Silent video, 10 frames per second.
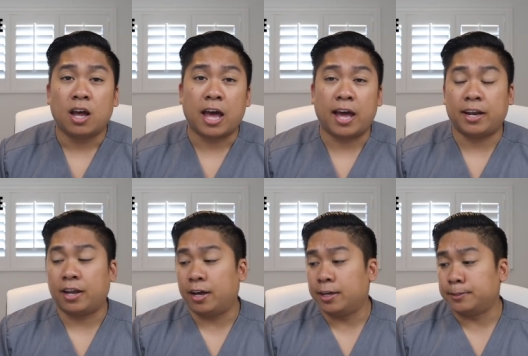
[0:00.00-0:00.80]
at
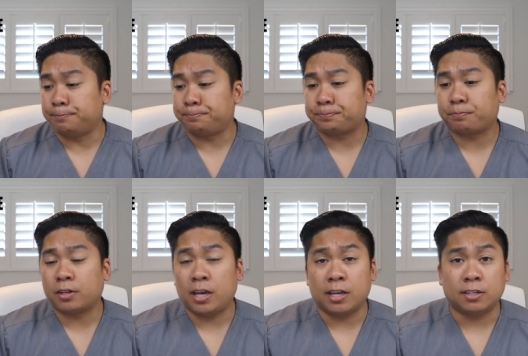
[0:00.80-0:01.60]
um,
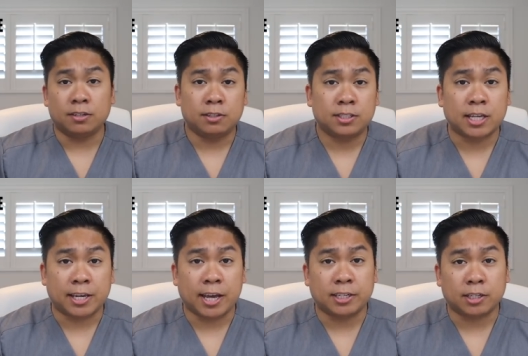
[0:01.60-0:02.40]
in
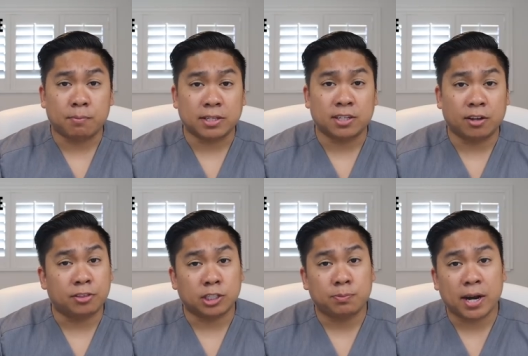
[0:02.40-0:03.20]
psychiatric mental health
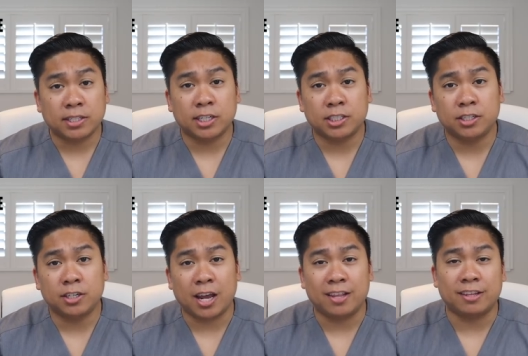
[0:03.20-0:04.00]
nurse
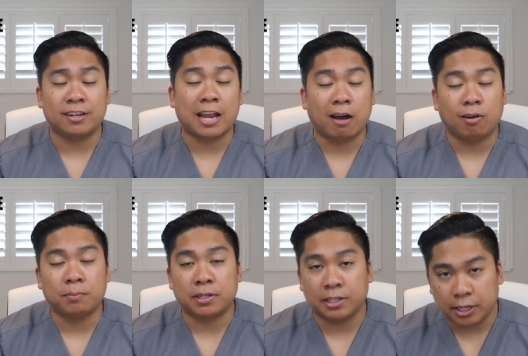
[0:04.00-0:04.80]
practitioner, and then now
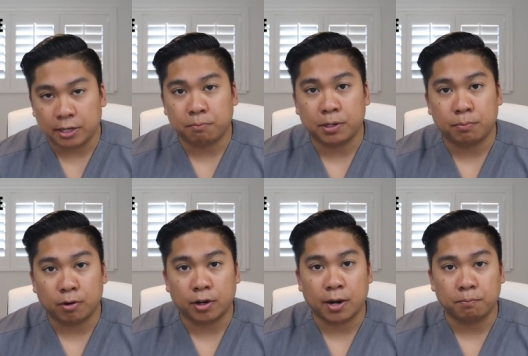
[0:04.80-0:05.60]
I'm in D N P
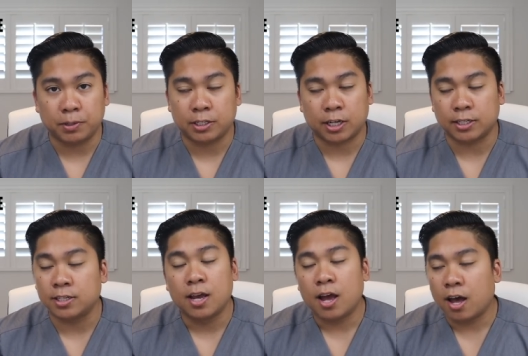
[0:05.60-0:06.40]
program
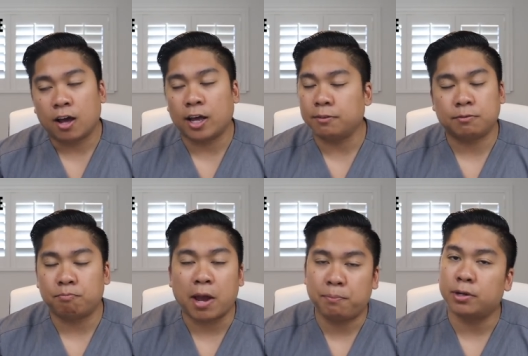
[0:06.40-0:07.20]
because I,
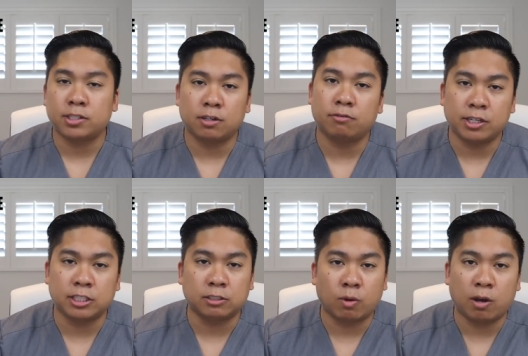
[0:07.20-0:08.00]
my personal
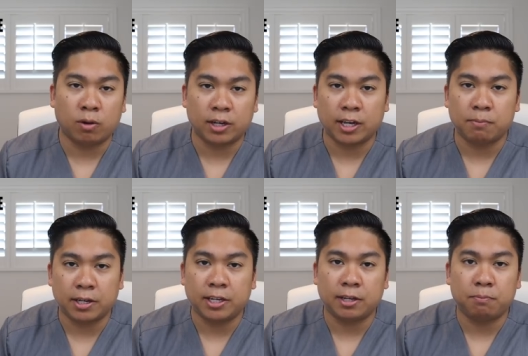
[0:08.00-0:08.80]
reasons why I want to get my
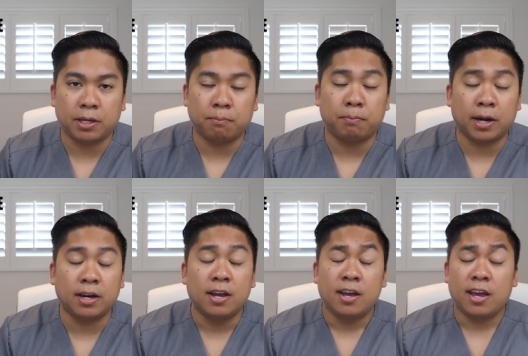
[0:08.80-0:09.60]
D N P.
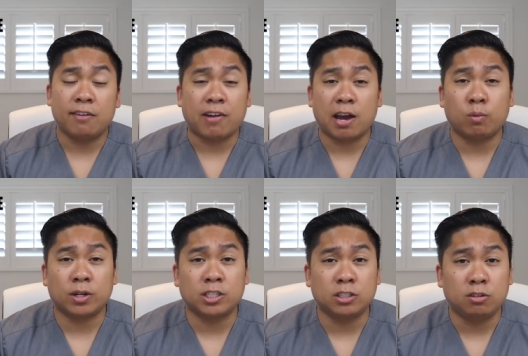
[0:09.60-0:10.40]
But if I
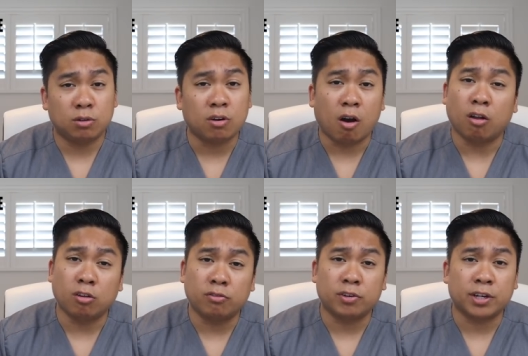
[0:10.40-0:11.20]
were to do it
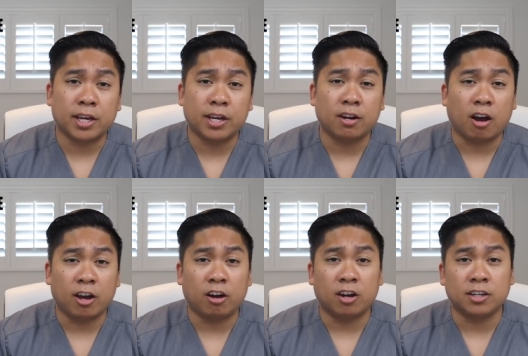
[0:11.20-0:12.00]
all over again,
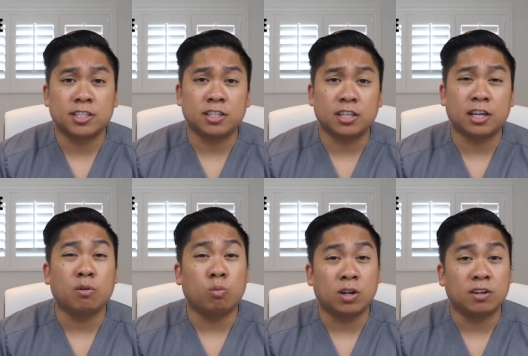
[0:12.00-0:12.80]
I honestly
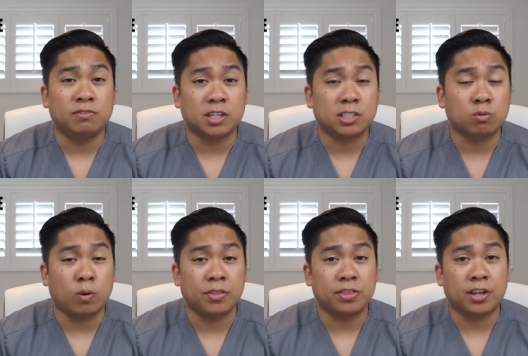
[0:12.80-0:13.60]
would have just
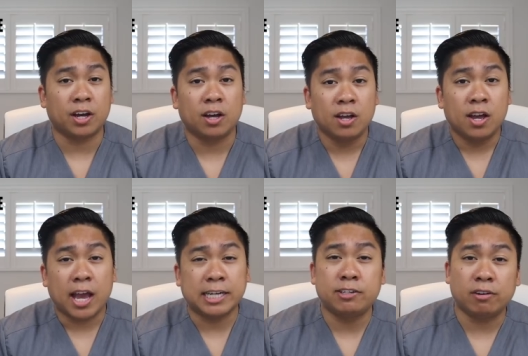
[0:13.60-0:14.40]
went the
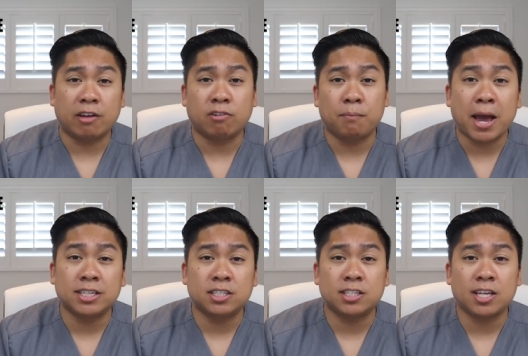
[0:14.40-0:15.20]
entry-level
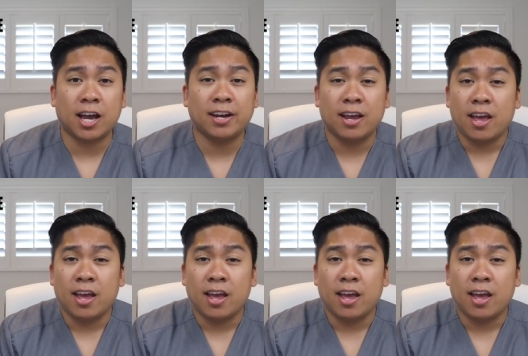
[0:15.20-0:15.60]
master side